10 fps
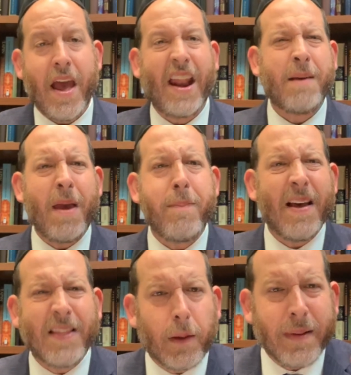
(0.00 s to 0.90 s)
and I may be
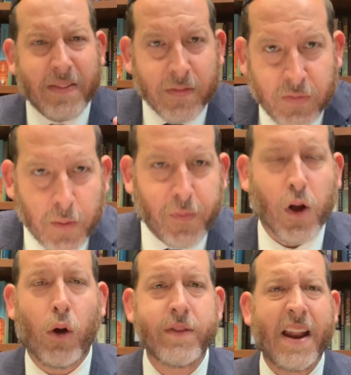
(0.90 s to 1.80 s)
a little bit difficult,